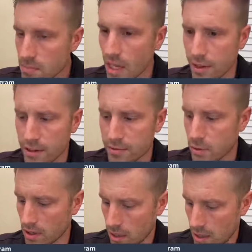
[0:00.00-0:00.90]
There in
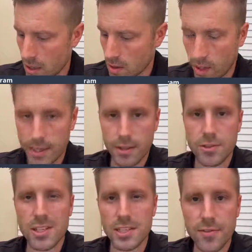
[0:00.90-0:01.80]
Florida, right?
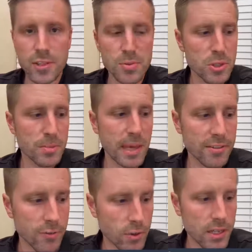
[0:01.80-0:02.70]
There's a difference between paying
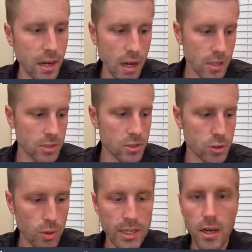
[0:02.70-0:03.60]
$40 or
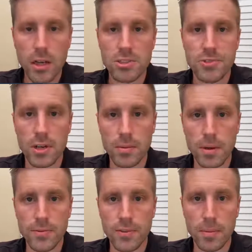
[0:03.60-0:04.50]
$20
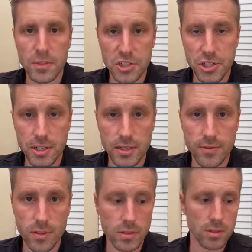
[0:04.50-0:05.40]
for a machine,
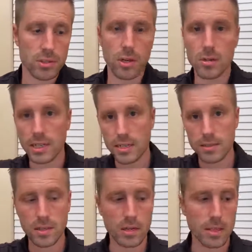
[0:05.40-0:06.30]
for a little turn
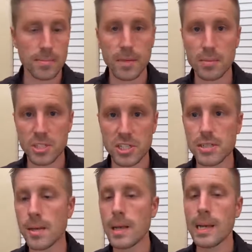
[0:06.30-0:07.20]
gumball
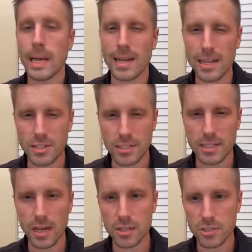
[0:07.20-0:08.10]
machine, and
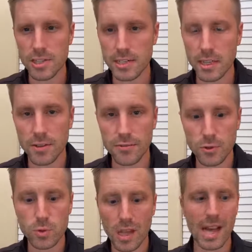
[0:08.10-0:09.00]
actually understanding the
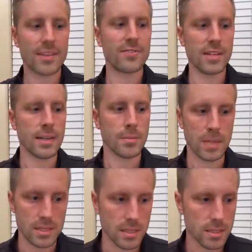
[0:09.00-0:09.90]
full line vending
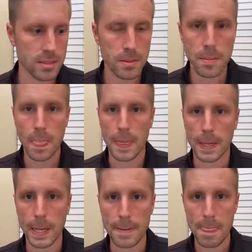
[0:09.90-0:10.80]
business.
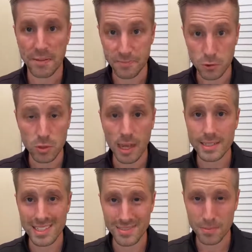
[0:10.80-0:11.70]
Okay, the full
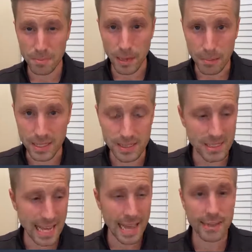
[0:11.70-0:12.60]
lines, I mean
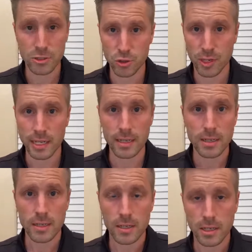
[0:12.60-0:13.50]
snack, drink,
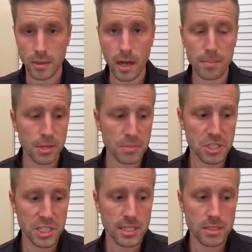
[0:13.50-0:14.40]
you know, combo
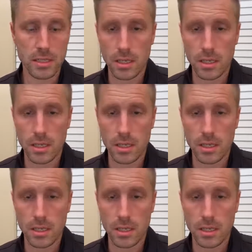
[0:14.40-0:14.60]
machines.